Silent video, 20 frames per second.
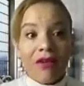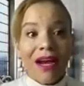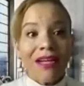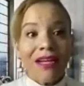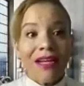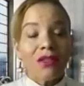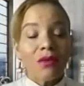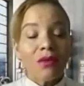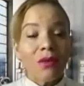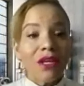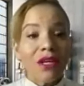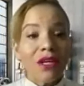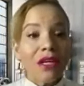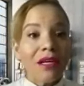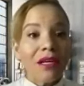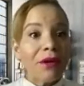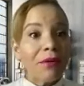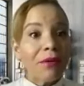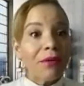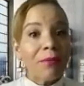right? So we
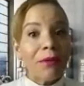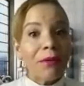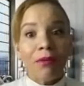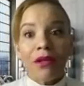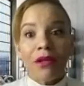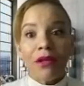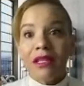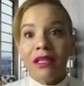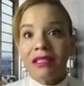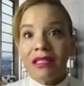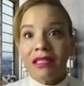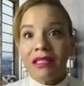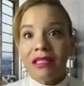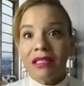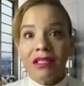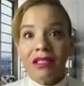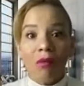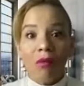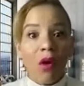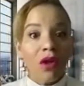can put people in the
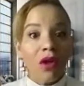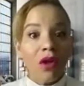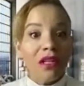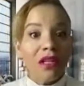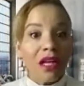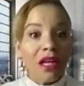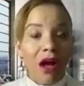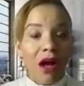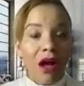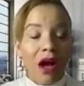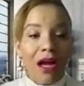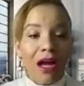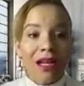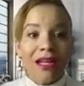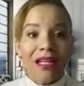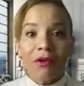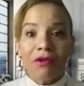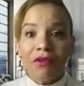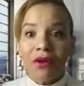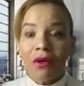system all day long. And
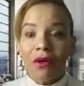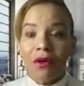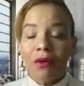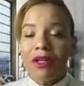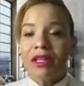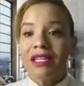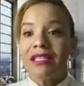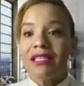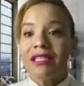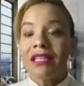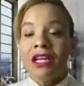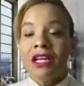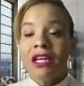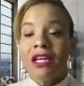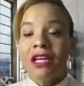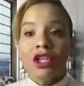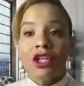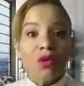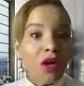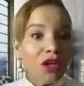let's be real with this
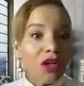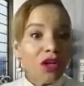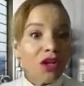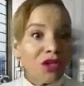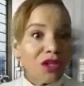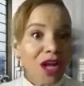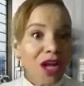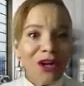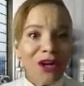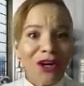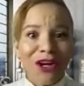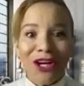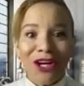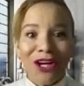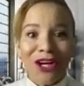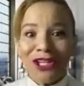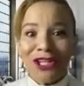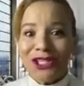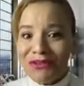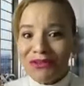$200,
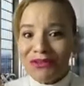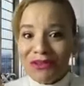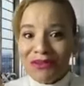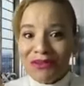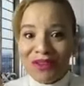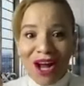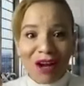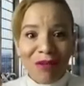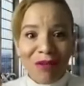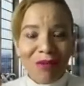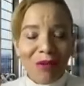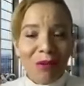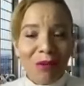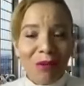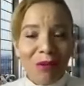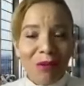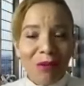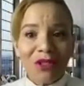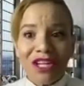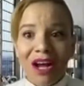$150
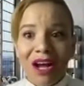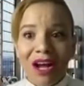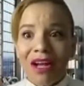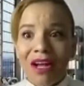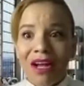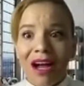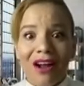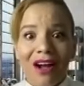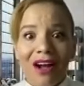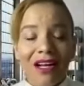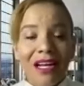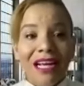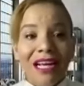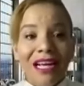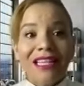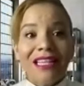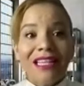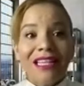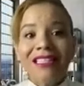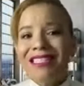promotion that we got on,
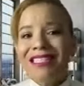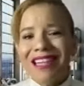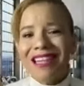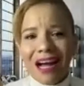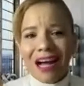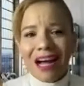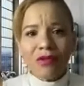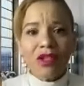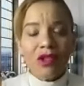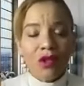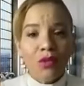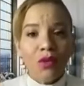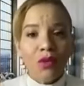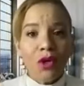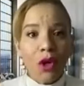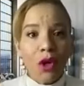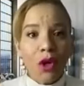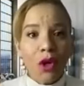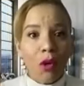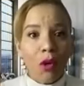this is an
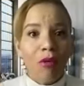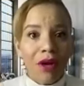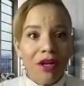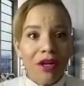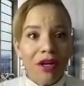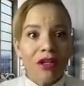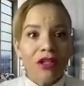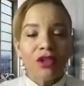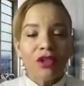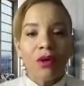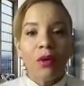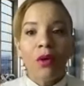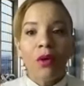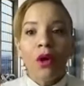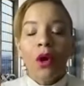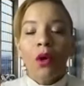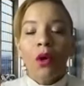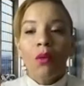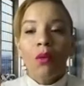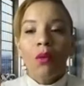absolute no brainer.
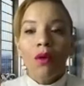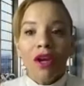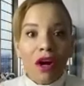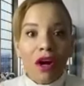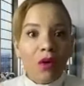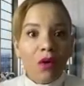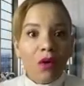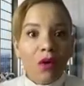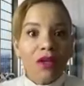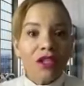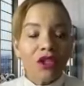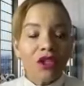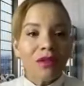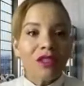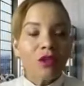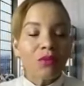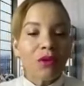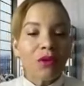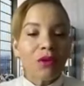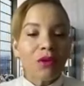So we are going to
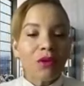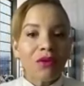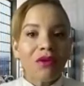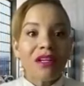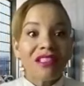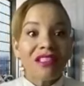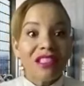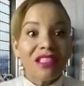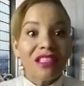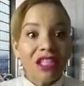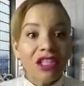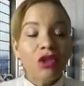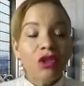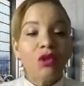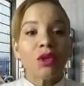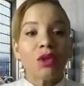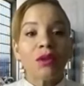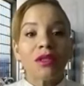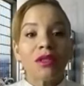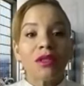experience,
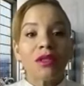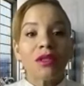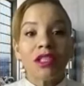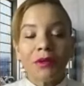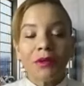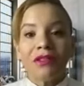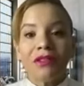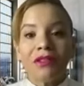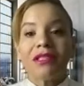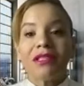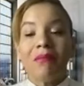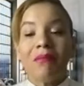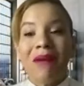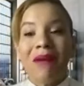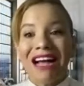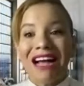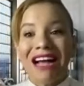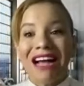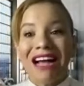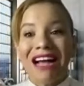continue to experience
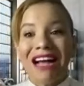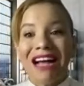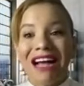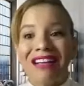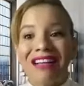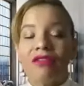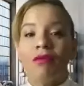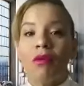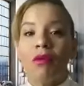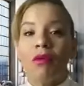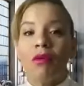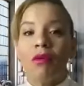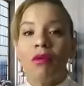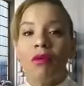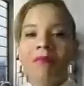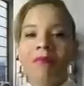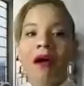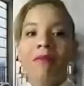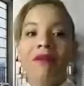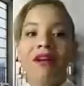massive
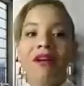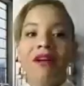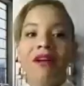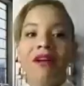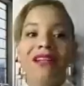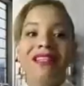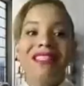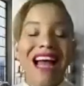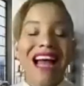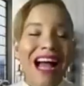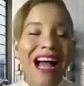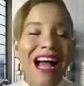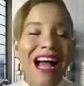momentum, but it is